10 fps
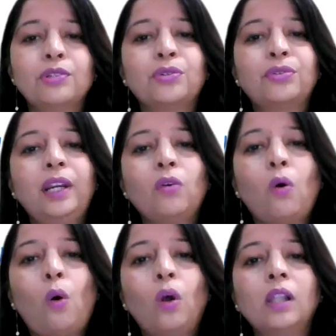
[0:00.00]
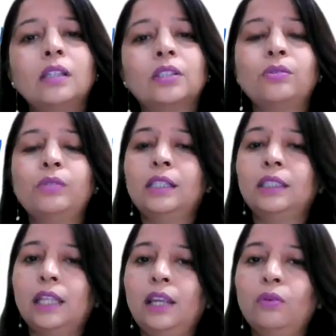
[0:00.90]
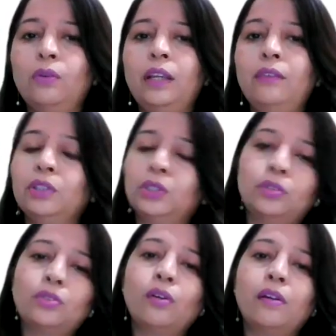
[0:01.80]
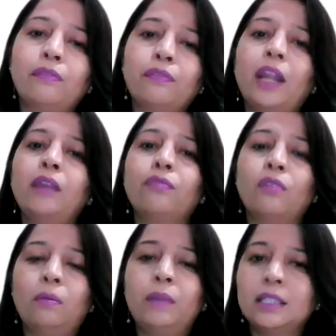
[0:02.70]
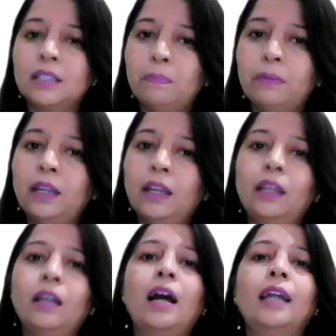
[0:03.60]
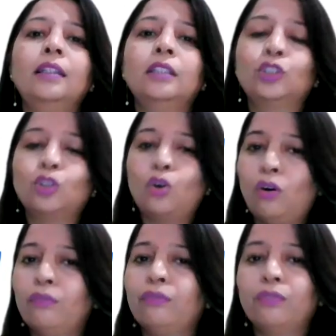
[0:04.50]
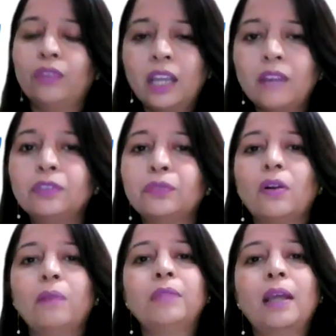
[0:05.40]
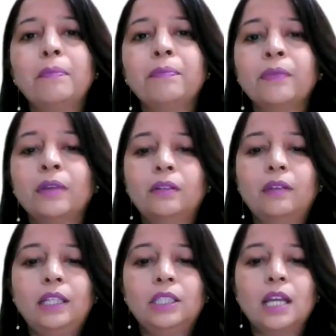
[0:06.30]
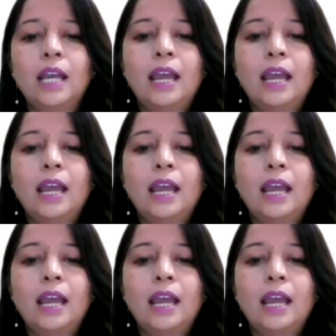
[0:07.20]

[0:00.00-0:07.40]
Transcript: We should treat all the students equally. We should refrain from accepting any kinds of gifts from them, right?